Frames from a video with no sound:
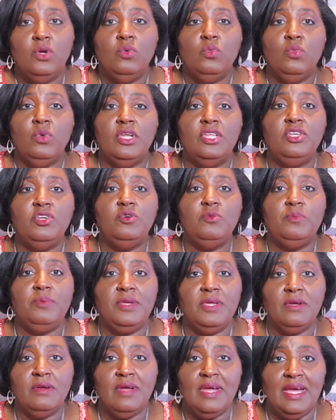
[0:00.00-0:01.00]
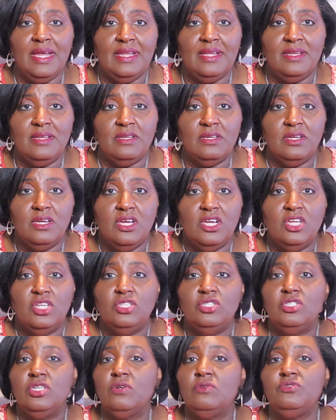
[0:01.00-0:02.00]
When you peer edit,
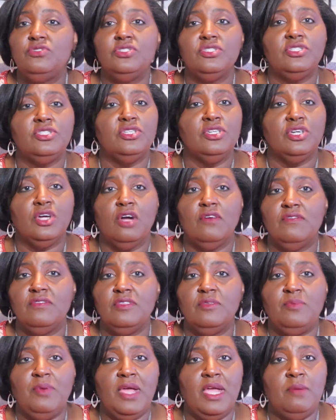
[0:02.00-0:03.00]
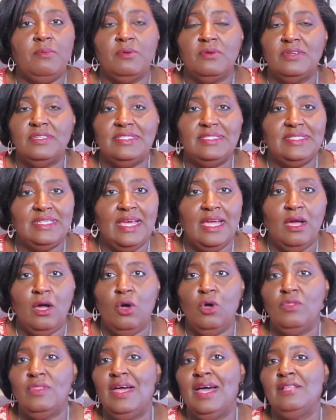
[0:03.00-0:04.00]
don't just look over the paper and say,
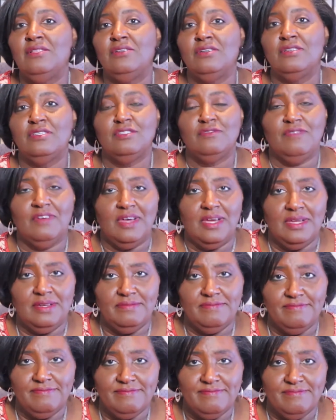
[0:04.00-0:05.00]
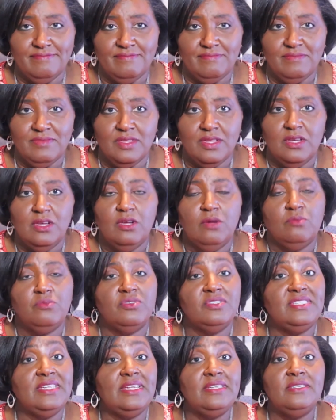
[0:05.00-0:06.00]
oh, that looks fine.
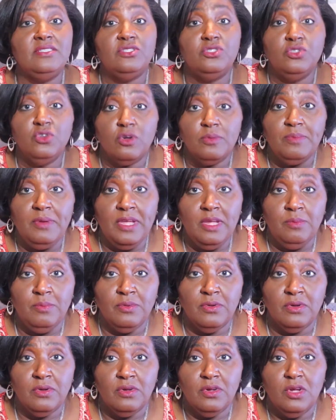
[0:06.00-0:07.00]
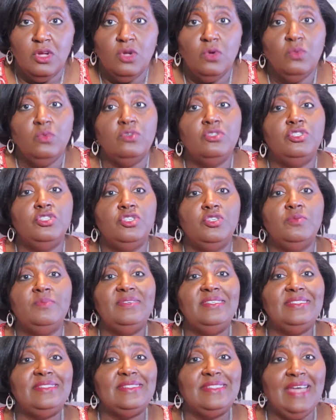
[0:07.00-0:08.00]
Pretend it's your paper. Would you
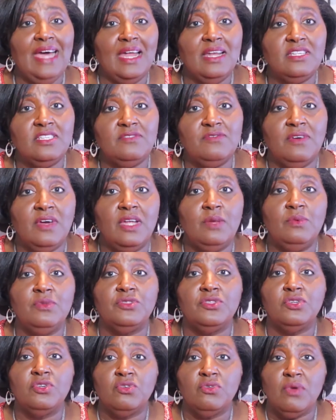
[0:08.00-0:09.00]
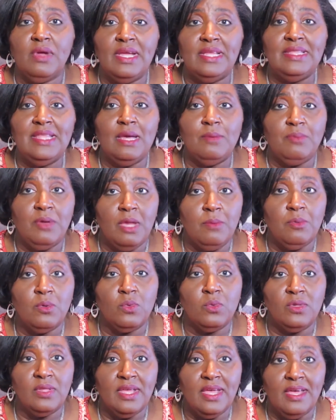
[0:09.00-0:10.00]
be satisfied with the grade that paper
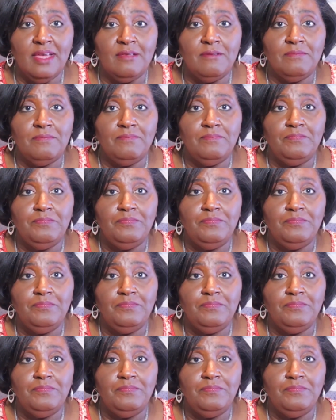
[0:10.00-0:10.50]
will get?